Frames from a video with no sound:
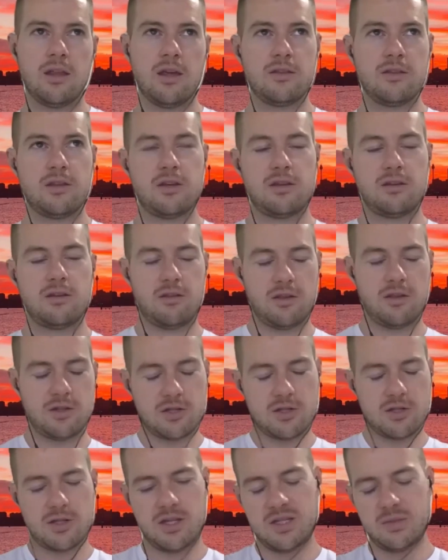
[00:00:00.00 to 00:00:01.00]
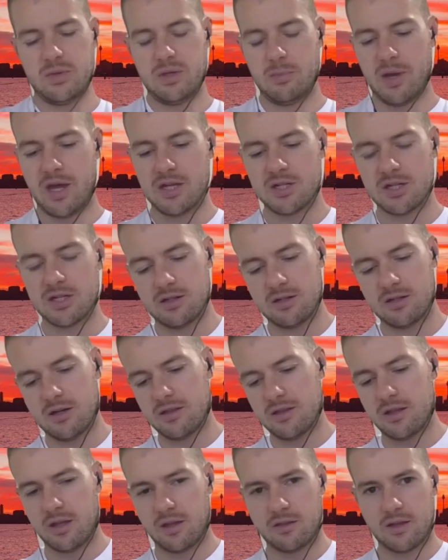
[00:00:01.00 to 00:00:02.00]
they, they, they just need to be patient. I
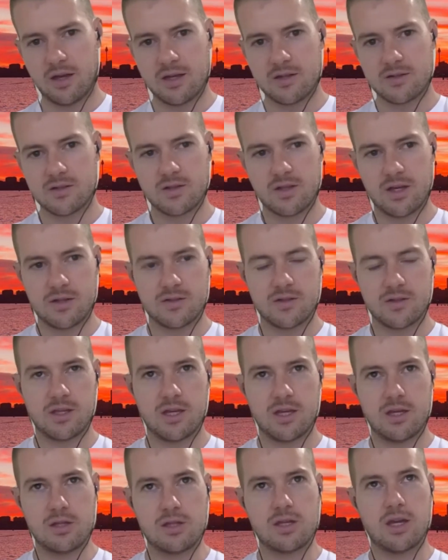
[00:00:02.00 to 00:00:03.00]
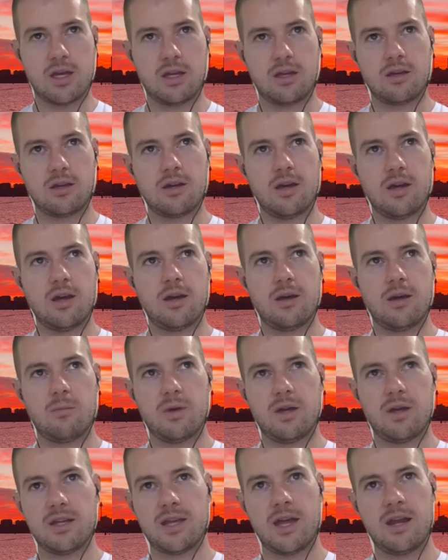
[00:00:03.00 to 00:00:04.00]
think that's that's the key thing. Um,
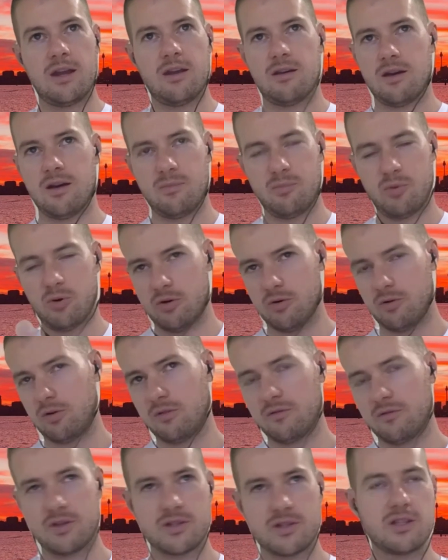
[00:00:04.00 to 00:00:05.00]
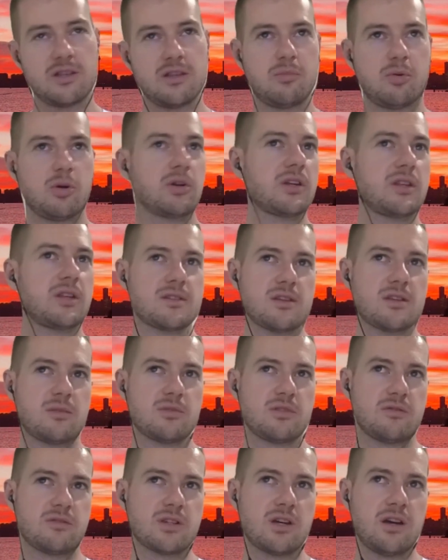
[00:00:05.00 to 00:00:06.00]
and again, I put all of this in the book in terms
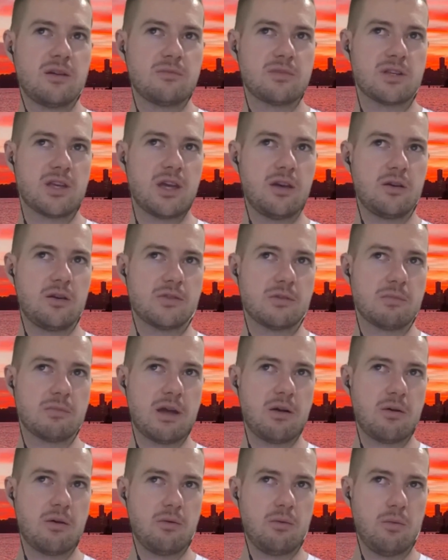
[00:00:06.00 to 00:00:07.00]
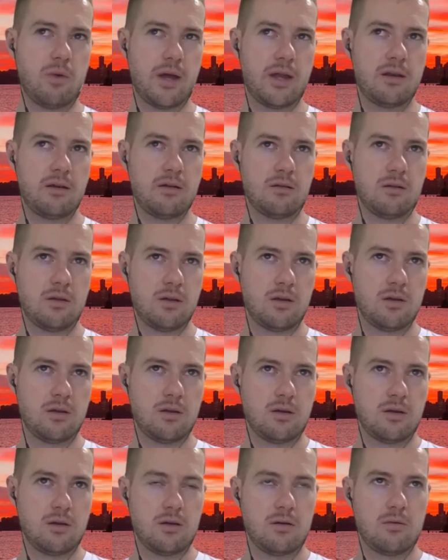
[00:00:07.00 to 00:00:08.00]
of timescales about when
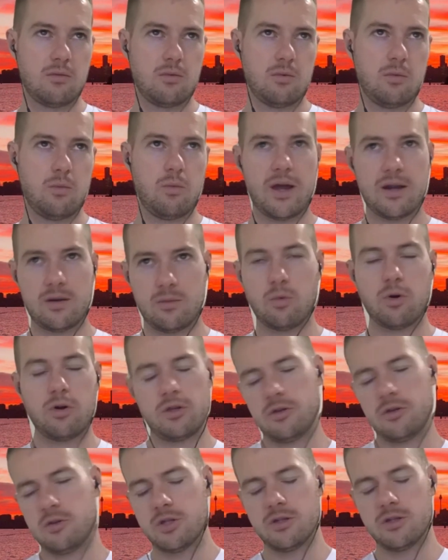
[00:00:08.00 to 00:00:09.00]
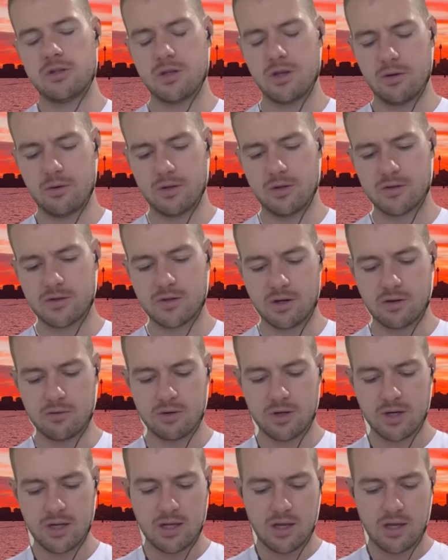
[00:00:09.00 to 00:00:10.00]
when and what you should do. And so
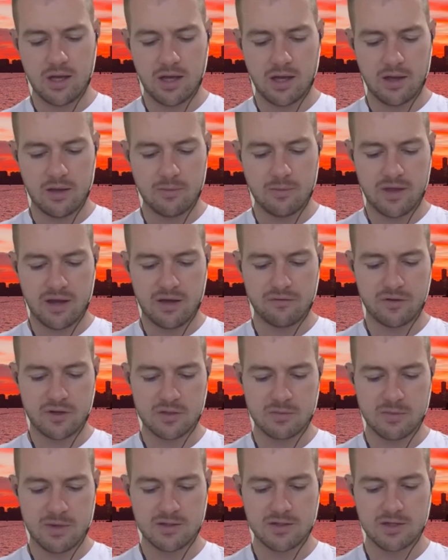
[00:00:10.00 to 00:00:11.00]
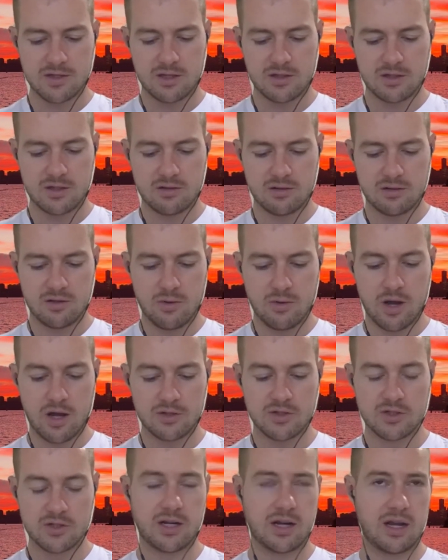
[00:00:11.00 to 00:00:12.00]
um, that first message, you are
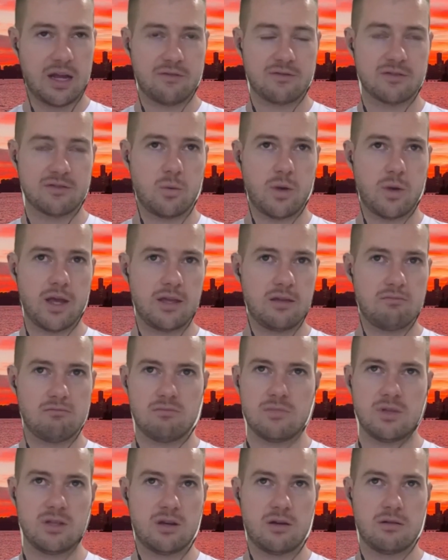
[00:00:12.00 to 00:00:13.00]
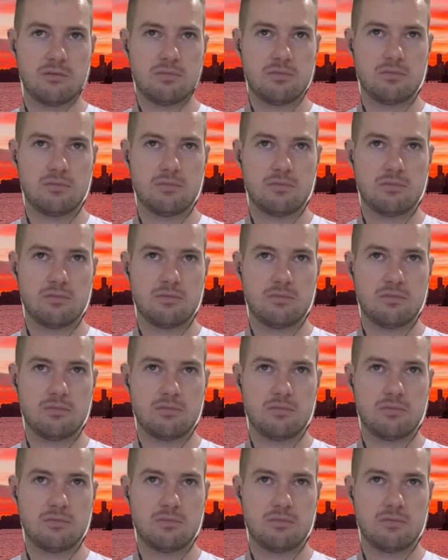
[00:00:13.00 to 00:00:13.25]
just going to have to wait, you know,